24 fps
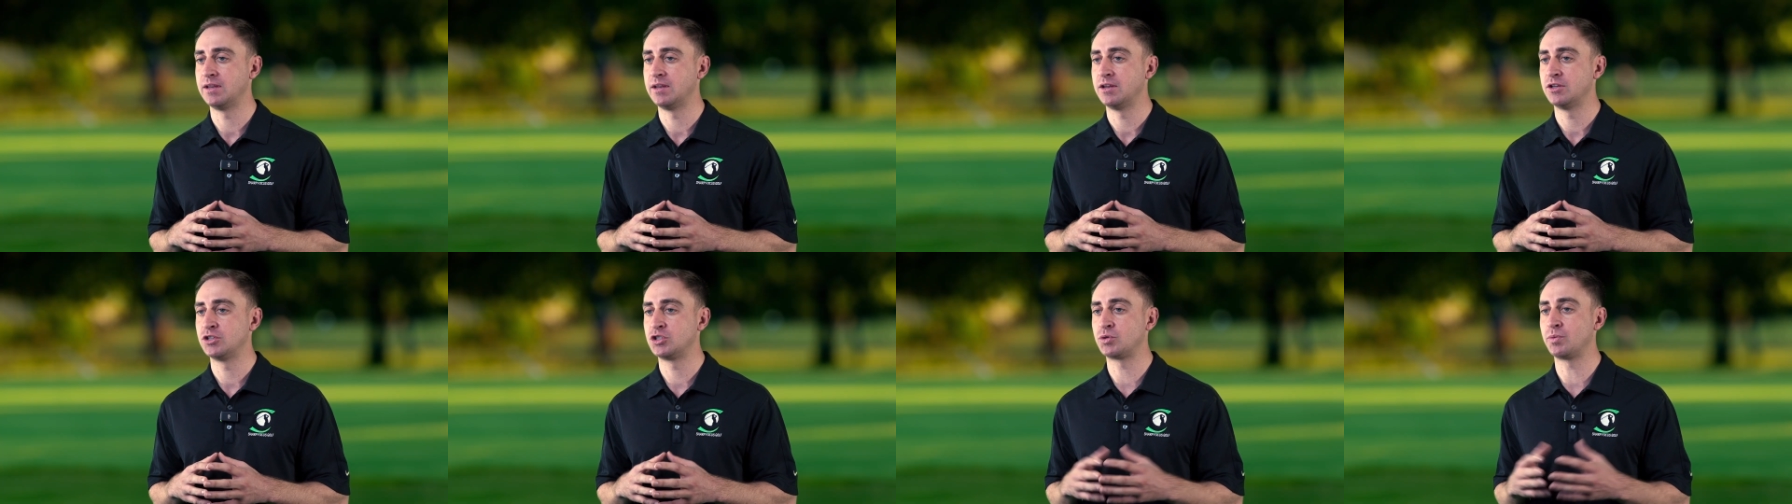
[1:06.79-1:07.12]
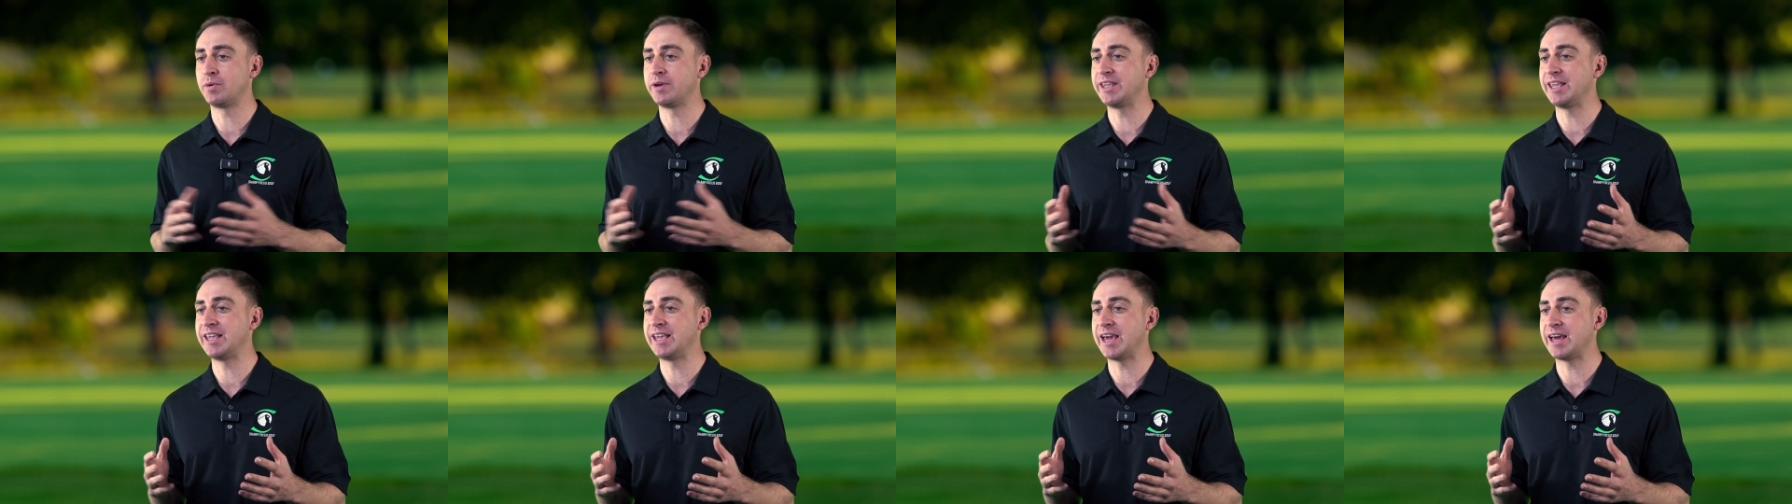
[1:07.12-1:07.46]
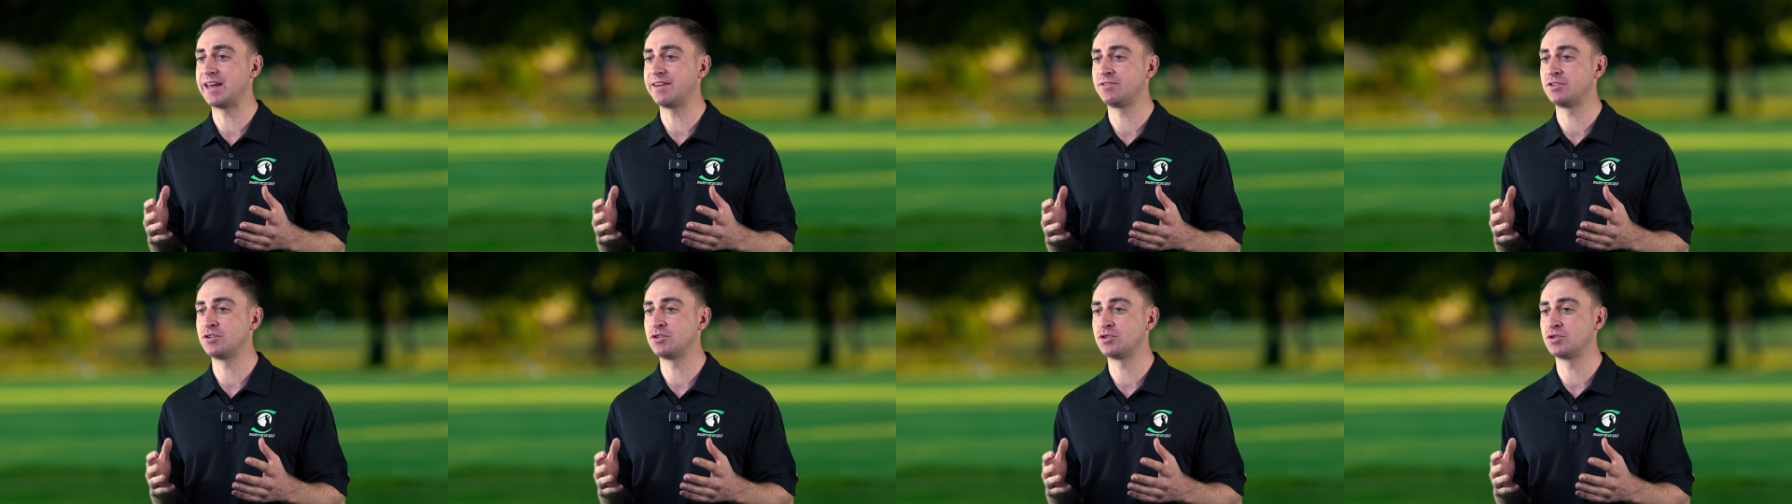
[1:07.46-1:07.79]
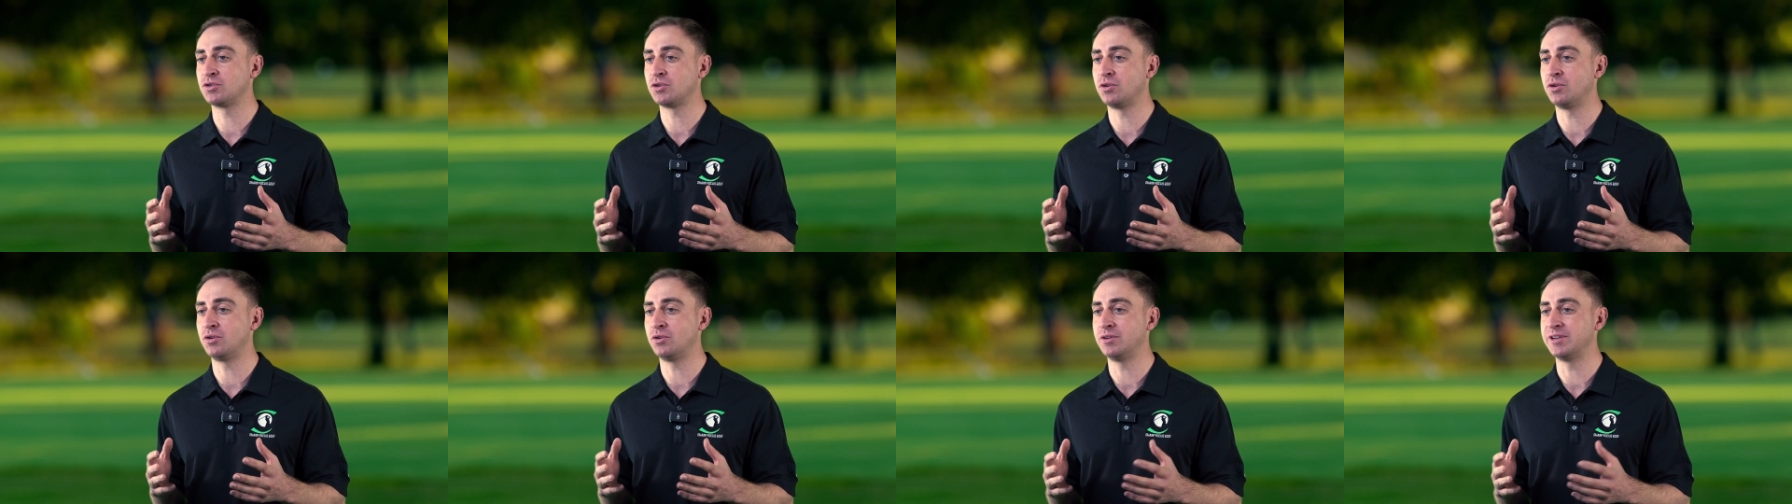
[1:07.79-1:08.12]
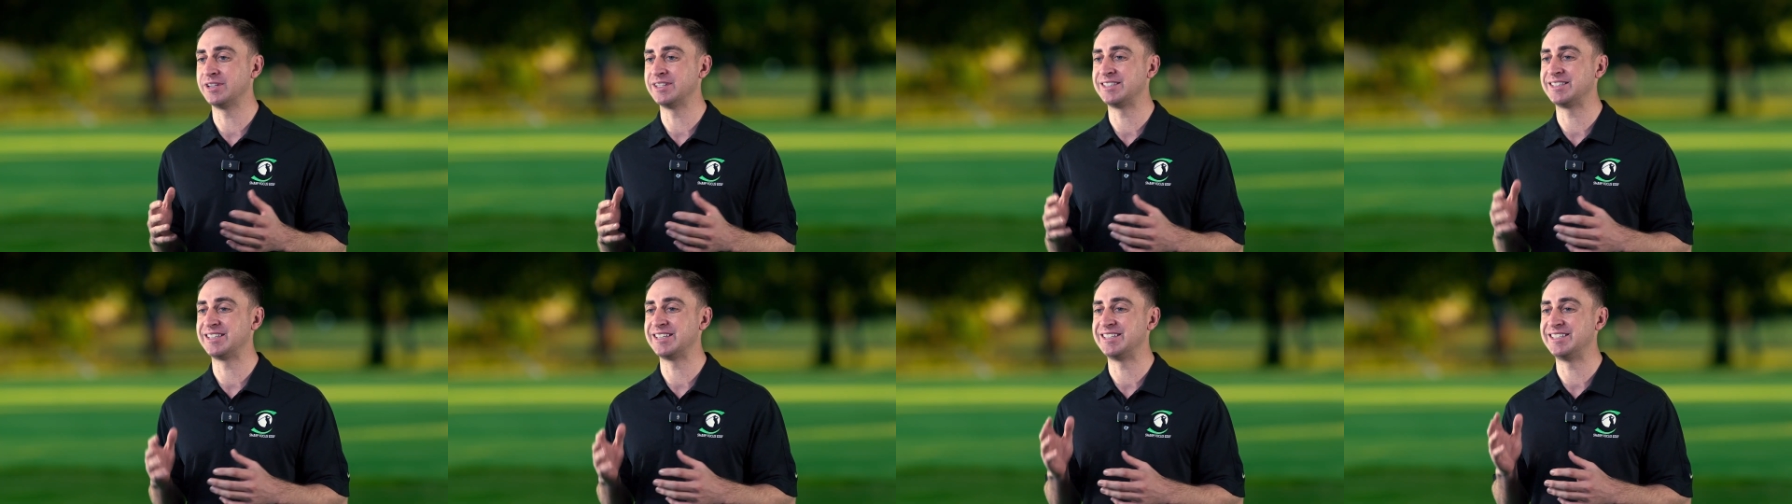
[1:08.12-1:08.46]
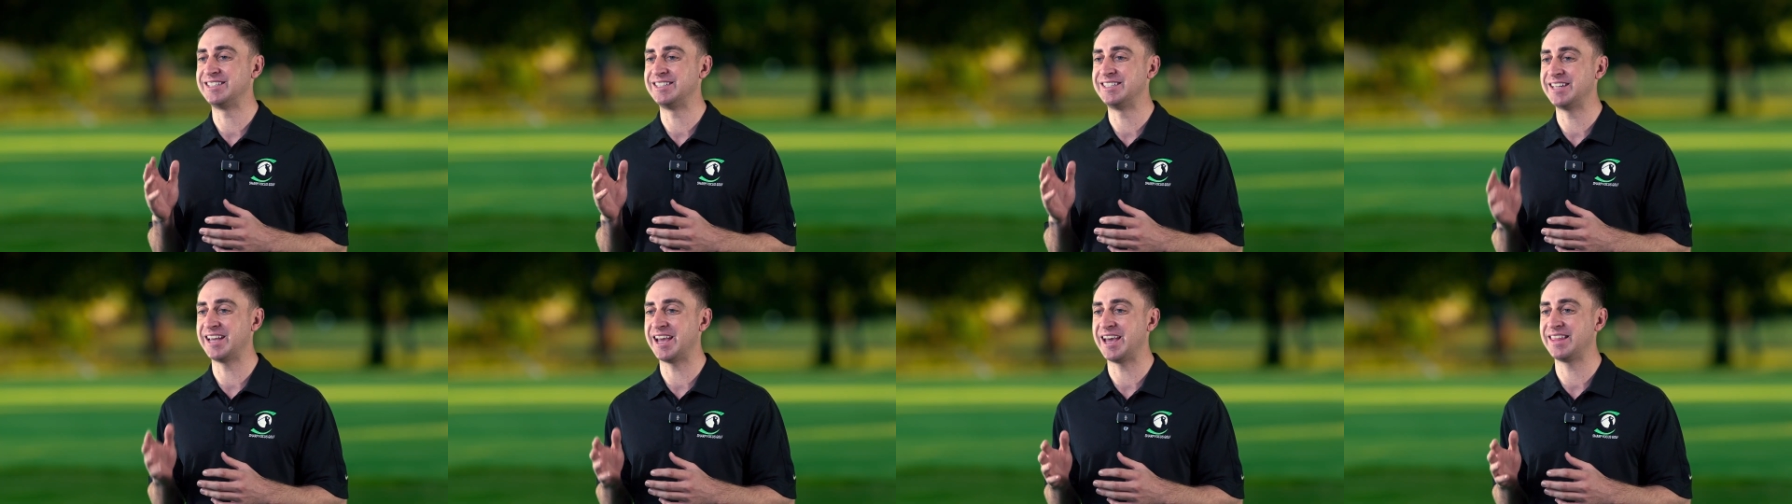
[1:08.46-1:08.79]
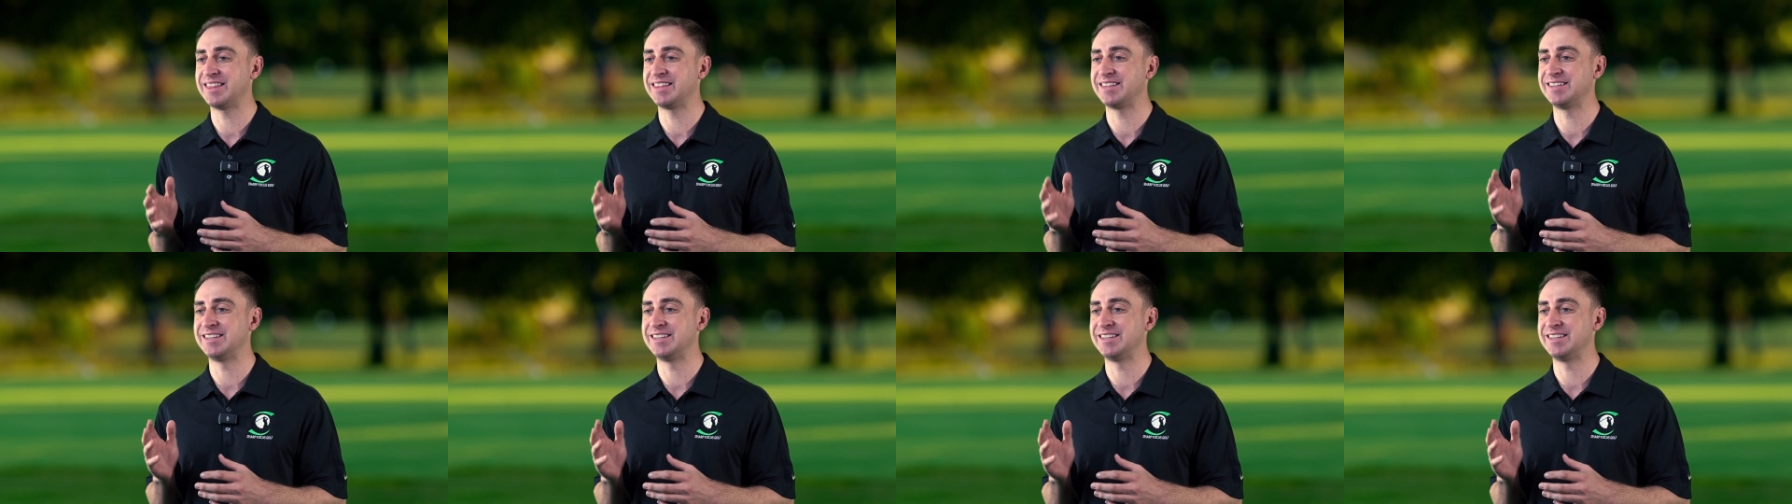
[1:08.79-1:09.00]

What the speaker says: Swinging out of control is the death